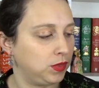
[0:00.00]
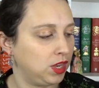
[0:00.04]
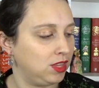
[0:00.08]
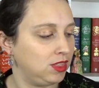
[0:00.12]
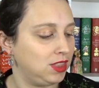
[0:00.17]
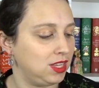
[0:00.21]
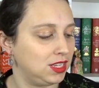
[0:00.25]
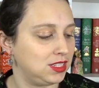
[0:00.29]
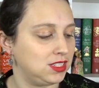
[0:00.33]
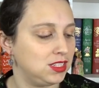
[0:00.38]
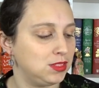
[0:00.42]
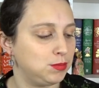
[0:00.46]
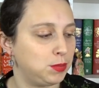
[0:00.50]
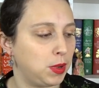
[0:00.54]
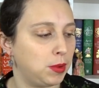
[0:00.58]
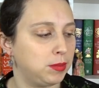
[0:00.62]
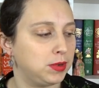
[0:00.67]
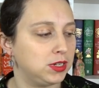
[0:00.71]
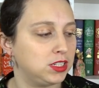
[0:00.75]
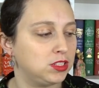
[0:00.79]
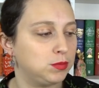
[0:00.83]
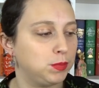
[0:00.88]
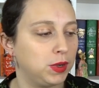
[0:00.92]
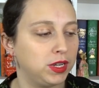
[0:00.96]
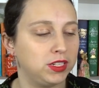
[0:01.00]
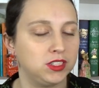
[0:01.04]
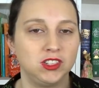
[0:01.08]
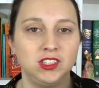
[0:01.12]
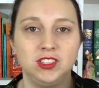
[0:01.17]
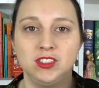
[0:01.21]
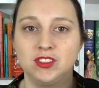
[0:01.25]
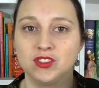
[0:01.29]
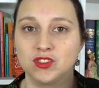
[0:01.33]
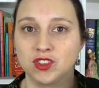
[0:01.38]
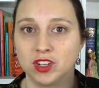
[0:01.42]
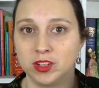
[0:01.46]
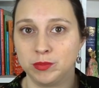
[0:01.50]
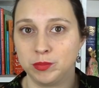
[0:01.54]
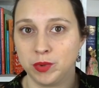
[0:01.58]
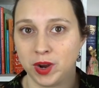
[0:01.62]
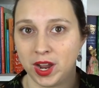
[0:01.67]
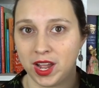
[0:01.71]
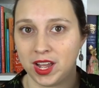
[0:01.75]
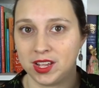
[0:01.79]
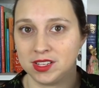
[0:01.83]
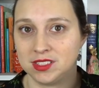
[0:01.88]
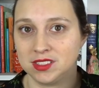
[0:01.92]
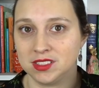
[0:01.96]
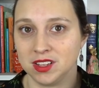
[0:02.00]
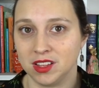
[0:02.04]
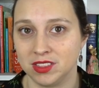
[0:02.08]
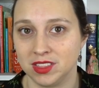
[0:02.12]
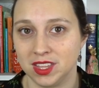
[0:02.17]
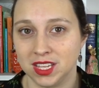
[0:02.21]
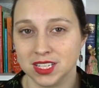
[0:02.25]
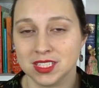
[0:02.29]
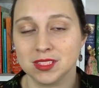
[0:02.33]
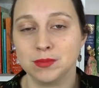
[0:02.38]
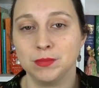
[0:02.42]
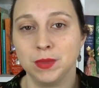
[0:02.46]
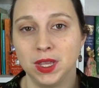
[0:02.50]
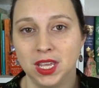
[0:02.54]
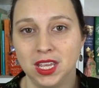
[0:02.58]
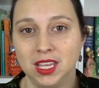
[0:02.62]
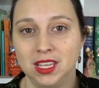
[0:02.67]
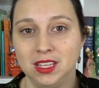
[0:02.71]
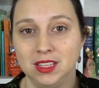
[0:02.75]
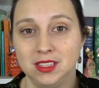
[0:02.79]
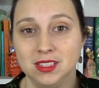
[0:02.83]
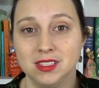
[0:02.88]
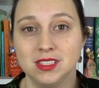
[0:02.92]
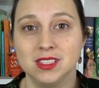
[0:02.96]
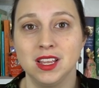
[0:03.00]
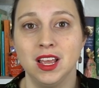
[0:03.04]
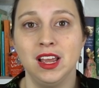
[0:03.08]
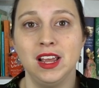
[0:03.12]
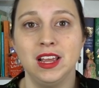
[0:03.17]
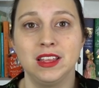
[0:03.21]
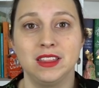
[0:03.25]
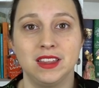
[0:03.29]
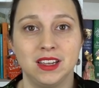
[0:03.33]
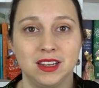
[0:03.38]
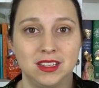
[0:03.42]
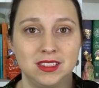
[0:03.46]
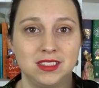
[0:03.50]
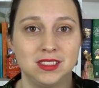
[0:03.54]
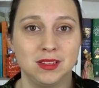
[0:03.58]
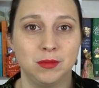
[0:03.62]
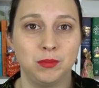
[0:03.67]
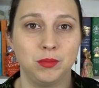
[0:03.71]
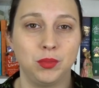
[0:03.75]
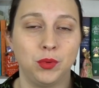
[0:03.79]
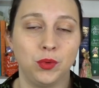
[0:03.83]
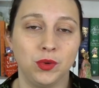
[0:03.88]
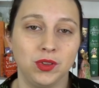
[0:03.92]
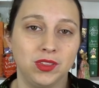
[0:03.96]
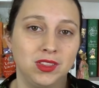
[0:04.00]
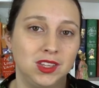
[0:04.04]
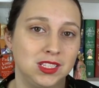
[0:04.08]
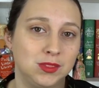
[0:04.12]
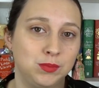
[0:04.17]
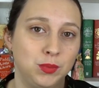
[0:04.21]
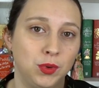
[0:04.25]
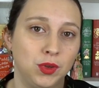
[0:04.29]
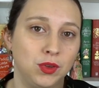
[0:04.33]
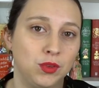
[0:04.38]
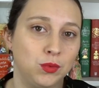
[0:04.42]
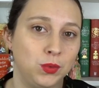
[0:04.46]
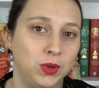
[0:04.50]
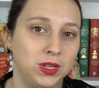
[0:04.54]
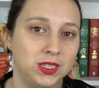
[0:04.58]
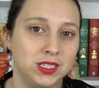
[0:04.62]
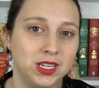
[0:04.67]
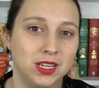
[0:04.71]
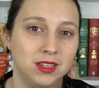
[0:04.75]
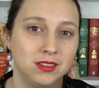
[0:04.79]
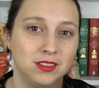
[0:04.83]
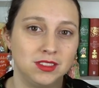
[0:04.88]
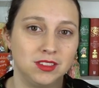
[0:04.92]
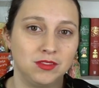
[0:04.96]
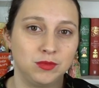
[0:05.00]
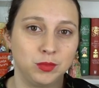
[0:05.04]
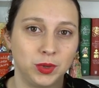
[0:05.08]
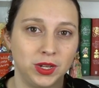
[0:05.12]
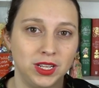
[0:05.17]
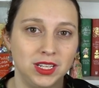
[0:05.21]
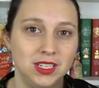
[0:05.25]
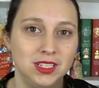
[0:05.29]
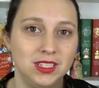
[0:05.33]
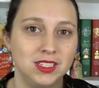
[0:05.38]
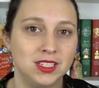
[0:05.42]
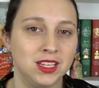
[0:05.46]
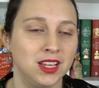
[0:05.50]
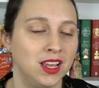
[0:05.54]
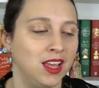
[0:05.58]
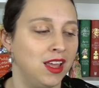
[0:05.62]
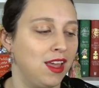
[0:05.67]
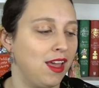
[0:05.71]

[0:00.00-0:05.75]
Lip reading: This is published by Dean Street Press, so this means that at some point this book went out of print,